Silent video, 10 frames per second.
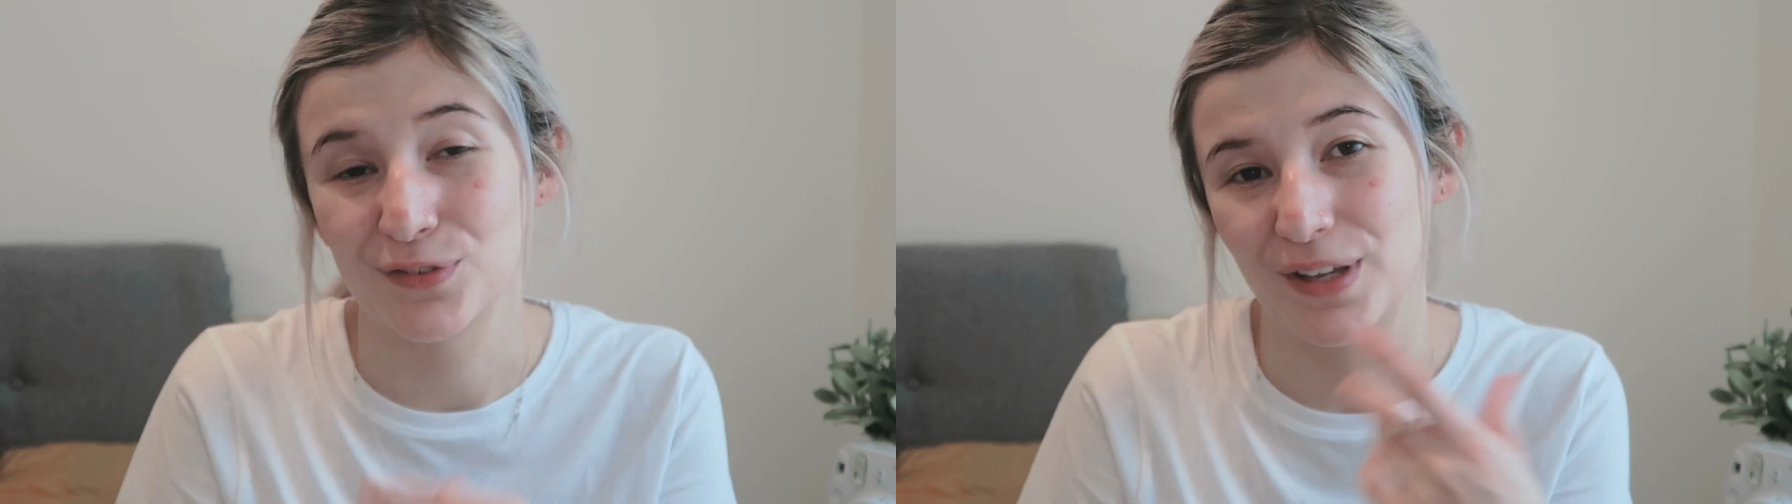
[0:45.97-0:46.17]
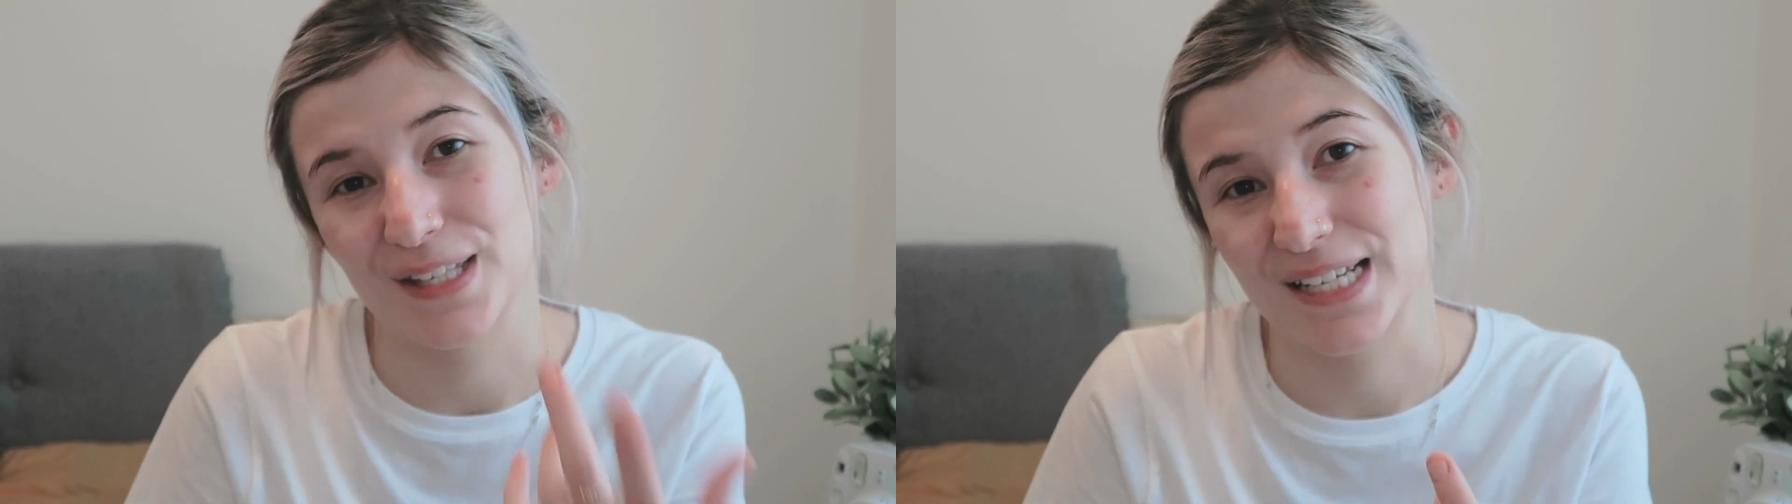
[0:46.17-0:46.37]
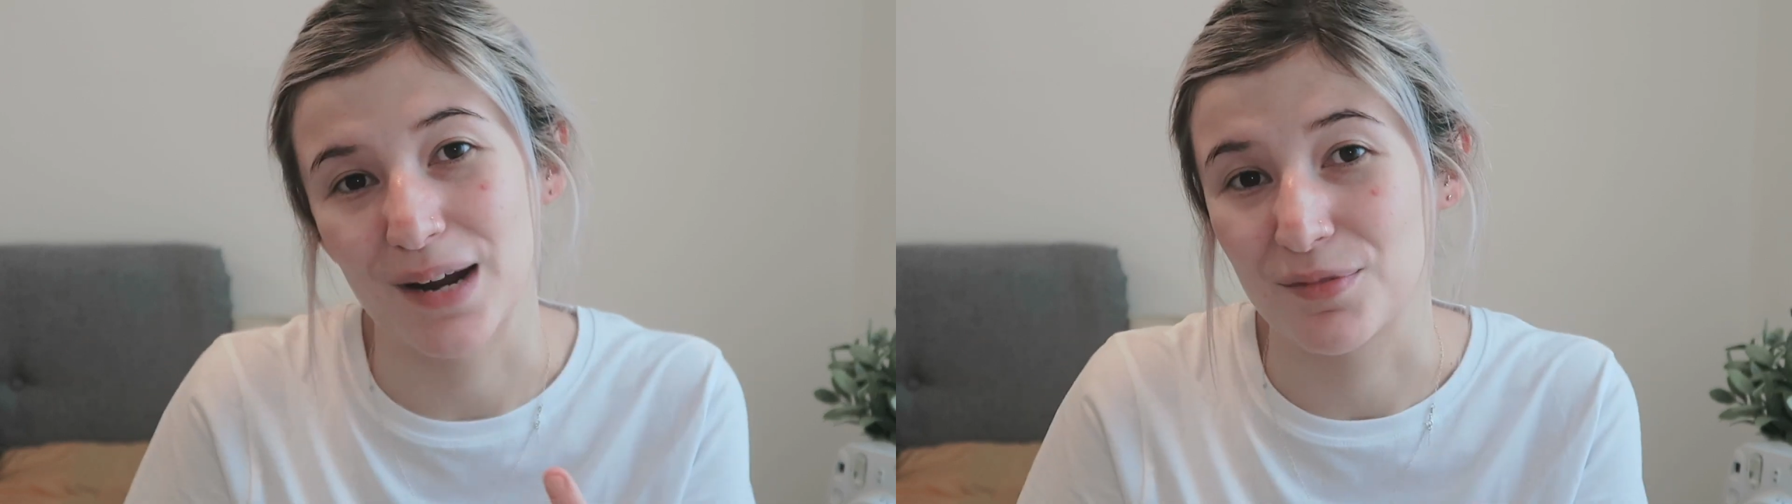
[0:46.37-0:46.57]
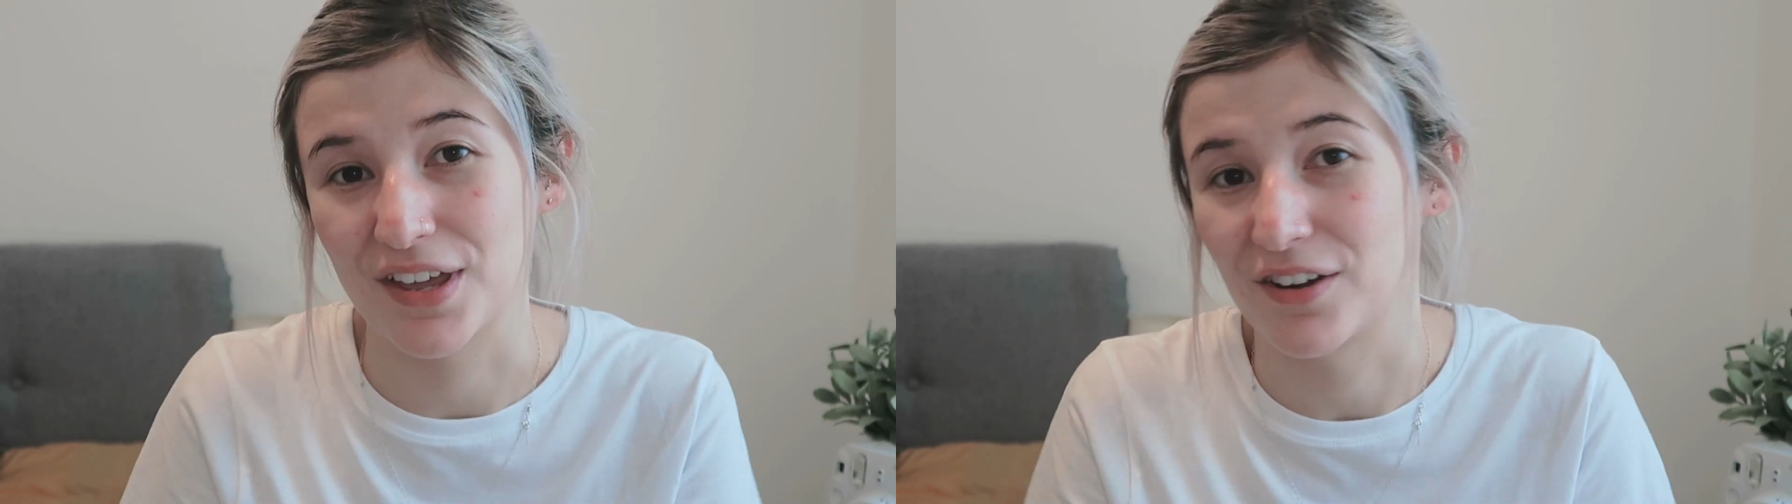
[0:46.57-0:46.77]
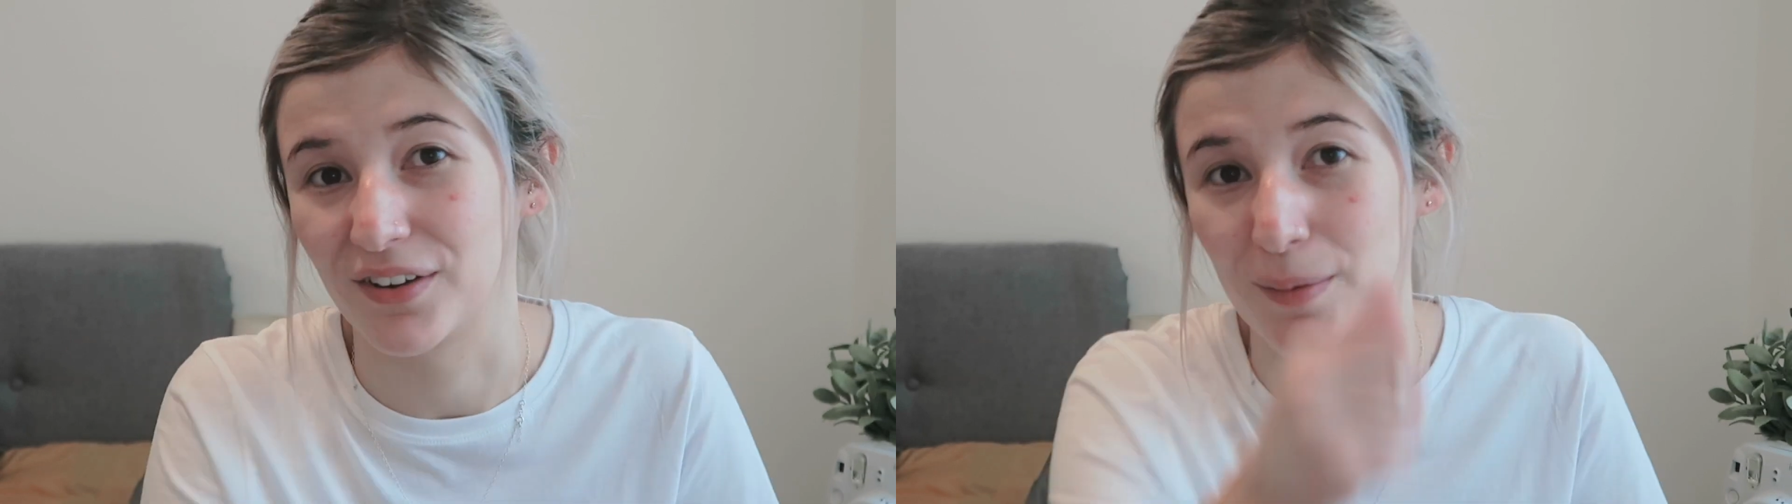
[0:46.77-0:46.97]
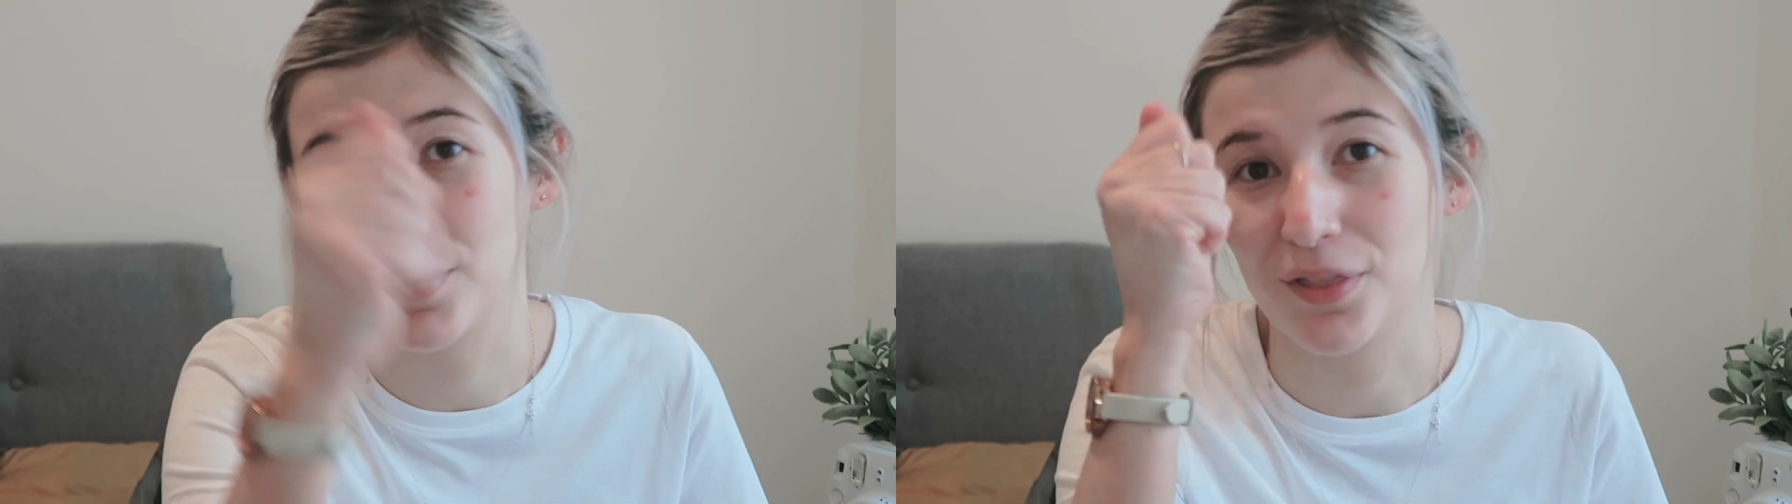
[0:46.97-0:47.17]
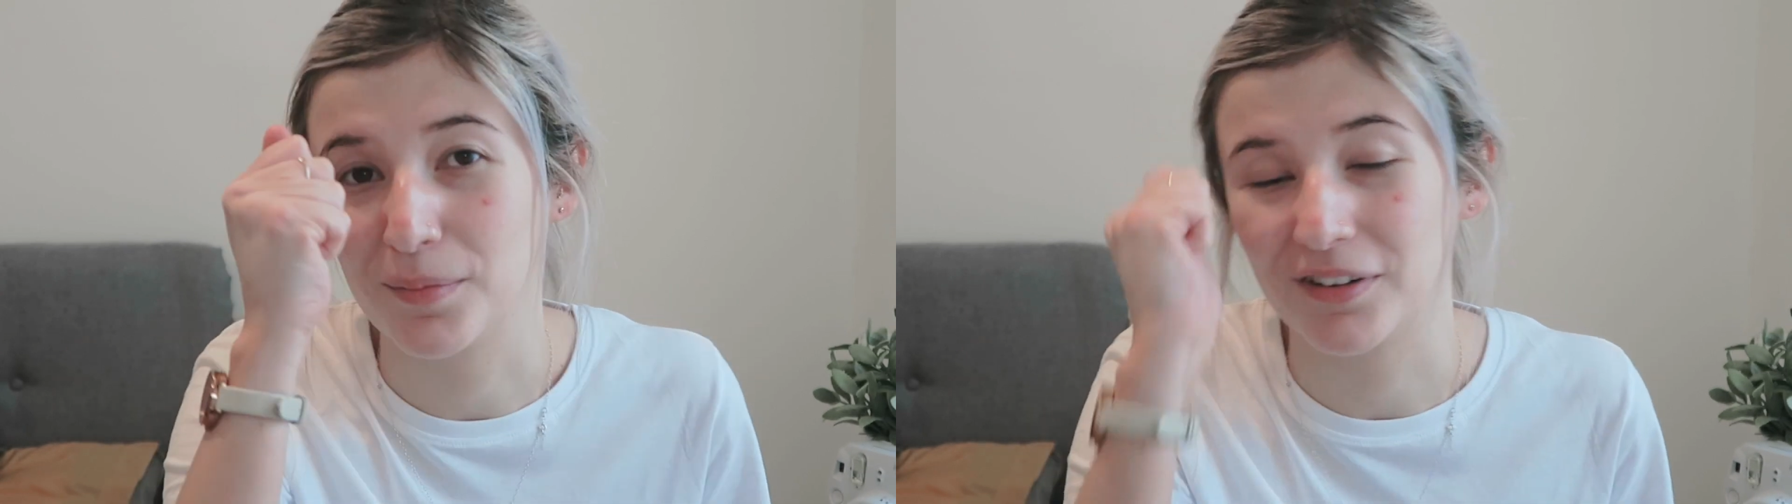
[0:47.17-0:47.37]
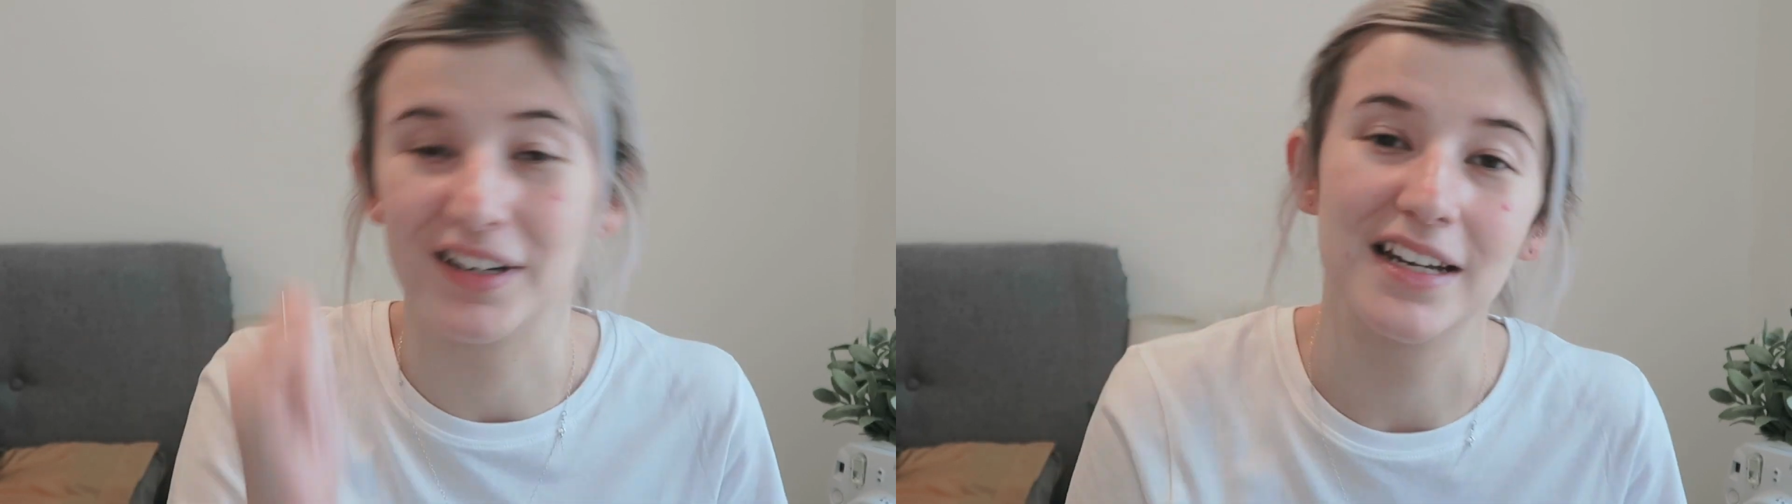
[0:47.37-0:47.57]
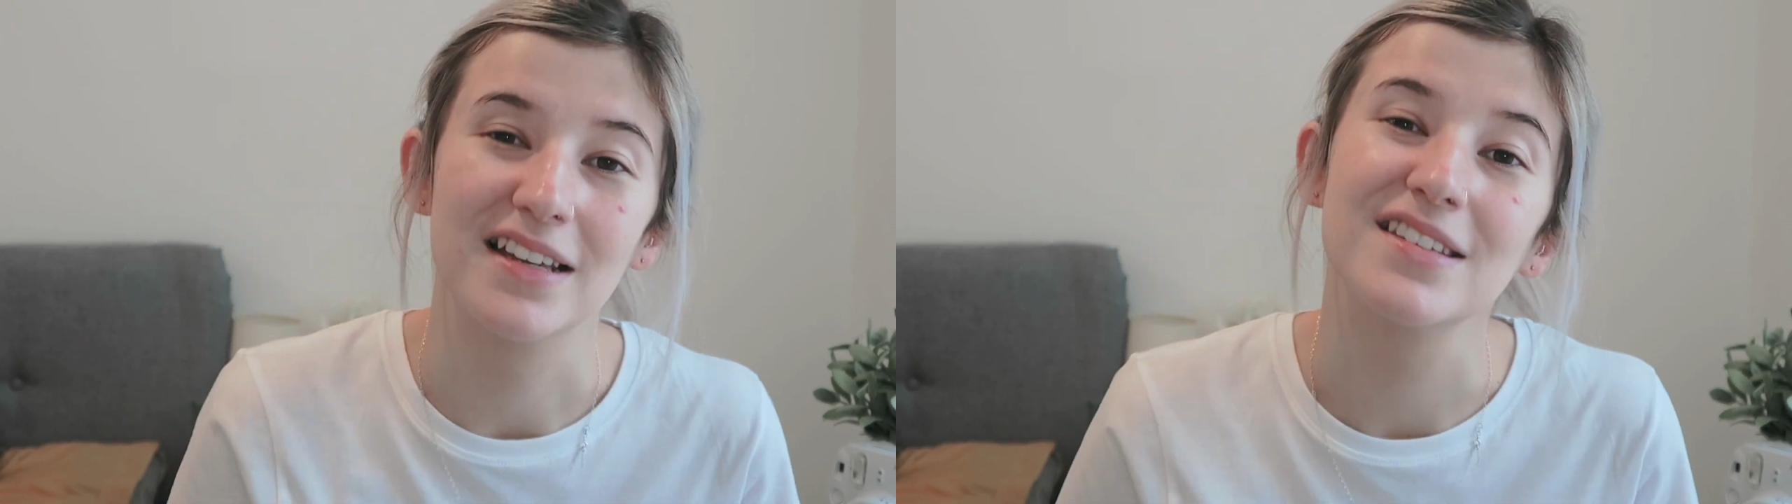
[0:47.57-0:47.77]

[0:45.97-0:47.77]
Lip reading: forget there's a camera there and like put the mirror here.